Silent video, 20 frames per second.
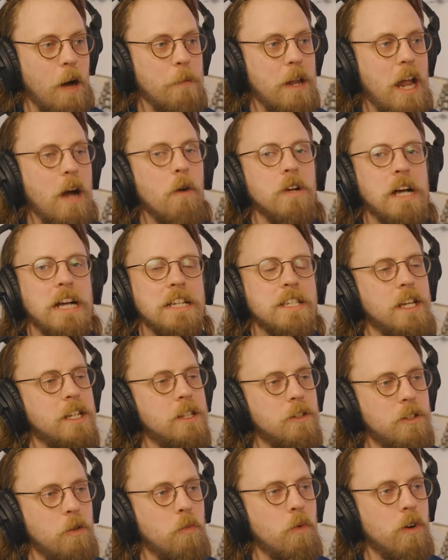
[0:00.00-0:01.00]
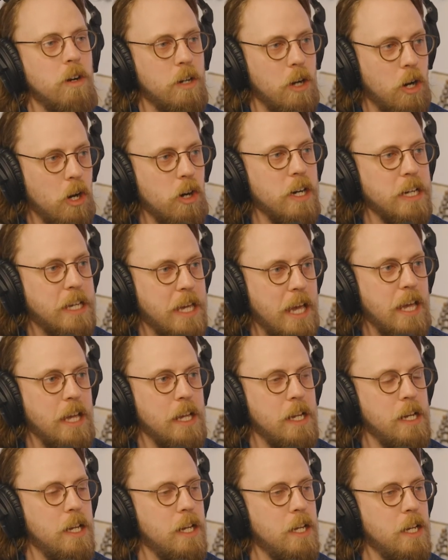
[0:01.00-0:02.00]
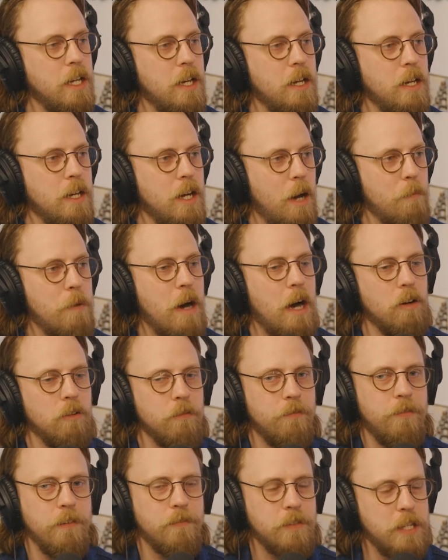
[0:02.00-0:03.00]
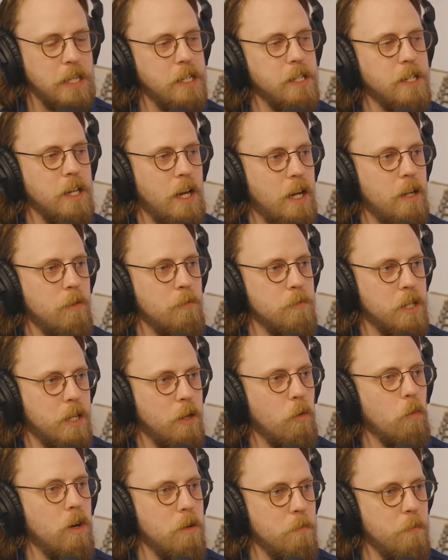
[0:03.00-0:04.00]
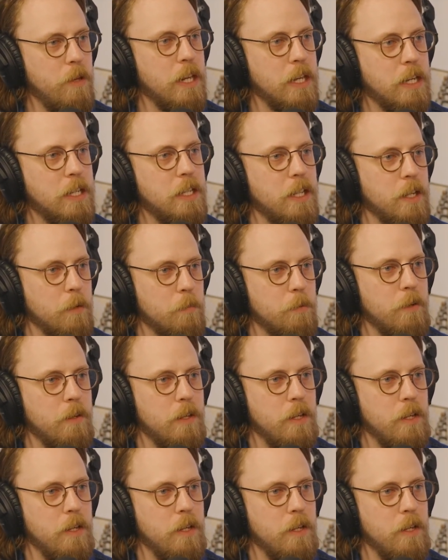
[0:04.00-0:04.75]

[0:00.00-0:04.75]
I mean, I said the word hurricane about 15 times in a 1-minute clip.